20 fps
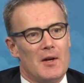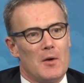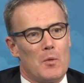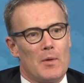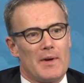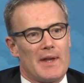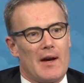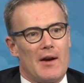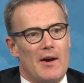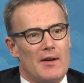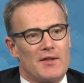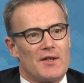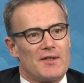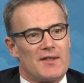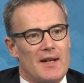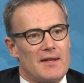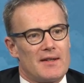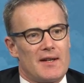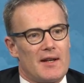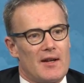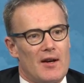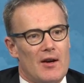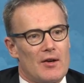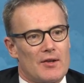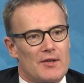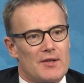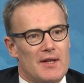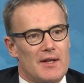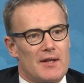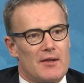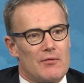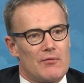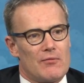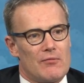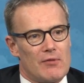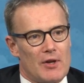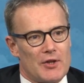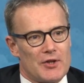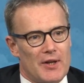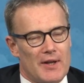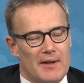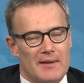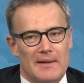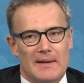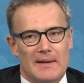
without understanding Arctic Russia.